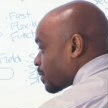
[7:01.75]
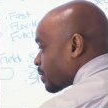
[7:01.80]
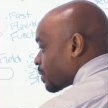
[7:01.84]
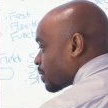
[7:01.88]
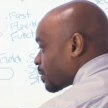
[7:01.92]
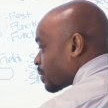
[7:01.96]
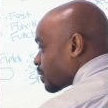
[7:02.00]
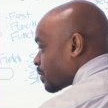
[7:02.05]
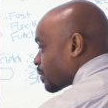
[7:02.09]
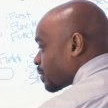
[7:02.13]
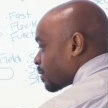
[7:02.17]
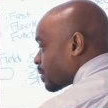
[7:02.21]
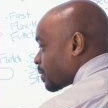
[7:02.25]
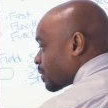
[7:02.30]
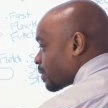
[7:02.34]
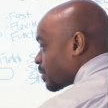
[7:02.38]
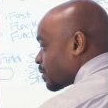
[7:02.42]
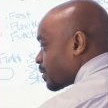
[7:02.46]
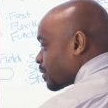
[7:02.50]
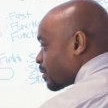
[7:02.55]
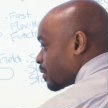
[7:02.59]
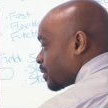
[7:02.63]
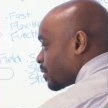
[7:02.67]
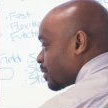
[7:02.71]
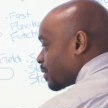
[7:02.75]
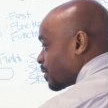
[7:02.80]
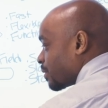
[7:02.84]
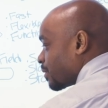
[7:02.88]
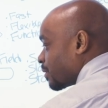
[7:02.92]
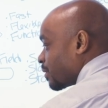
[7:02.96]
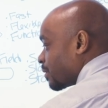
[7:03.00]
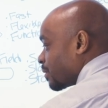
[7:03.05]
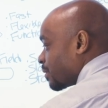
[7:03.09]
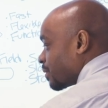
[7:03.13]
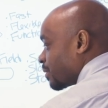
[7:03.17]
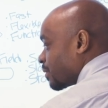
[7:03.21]

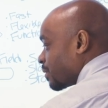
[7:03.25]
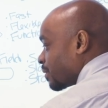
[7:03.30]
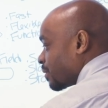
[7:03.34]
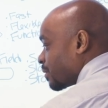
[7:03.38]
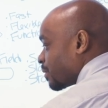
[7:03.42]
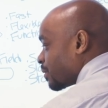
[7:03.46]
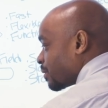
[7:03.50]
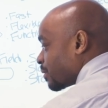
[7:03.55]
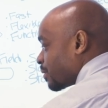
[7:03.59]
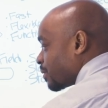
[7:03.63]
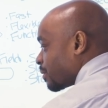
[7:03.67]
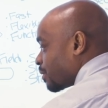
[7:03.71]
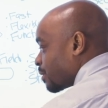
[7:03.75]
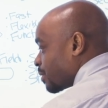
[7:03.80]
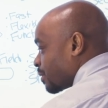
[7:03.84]
(no one is talking)